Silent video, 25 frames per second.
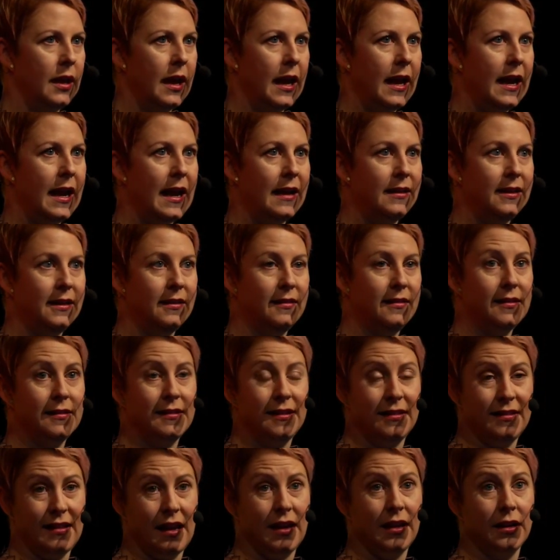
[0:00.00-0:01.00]
AI needs
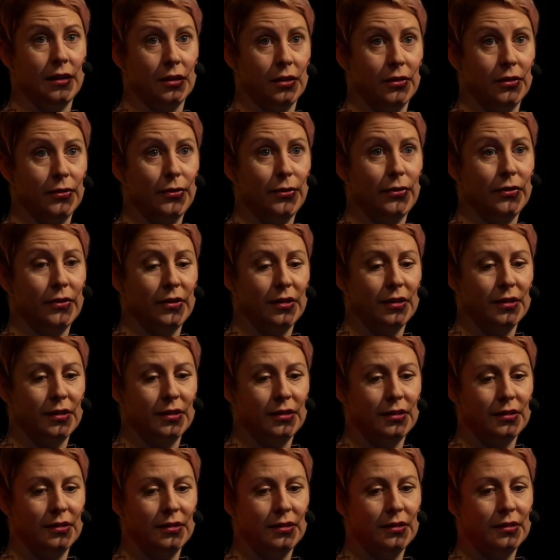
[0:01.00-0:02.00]
designers.
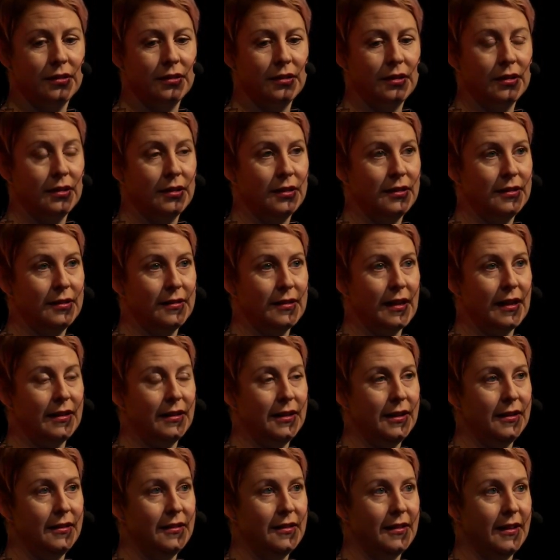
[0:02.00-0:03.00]
Design
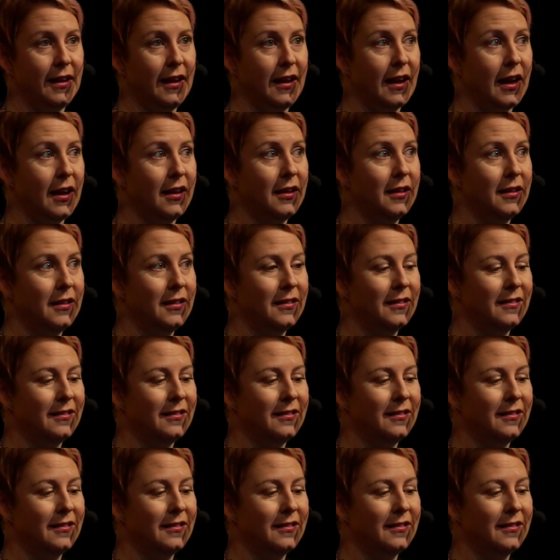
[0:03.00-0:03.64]
needs AI,